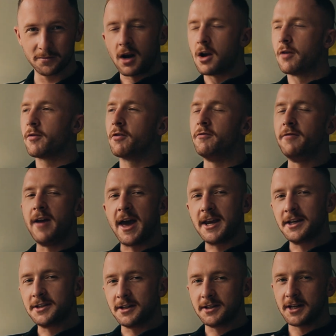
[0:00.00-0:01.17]
Now, another
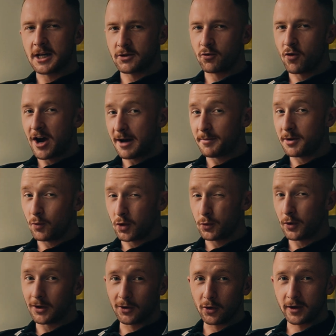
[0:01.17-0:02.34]
very successful habit in which
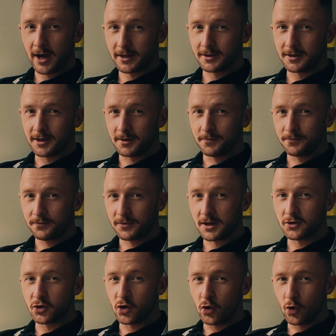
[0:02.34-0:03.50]
we'd look at today
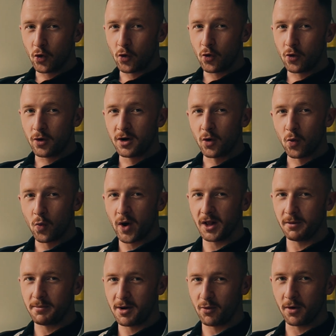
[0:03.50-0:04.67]
is the no
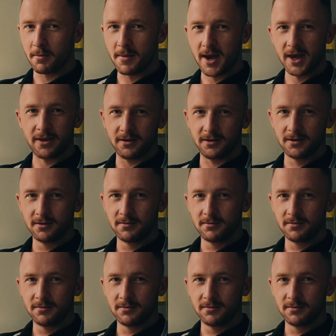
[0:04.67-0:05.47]
willpower method.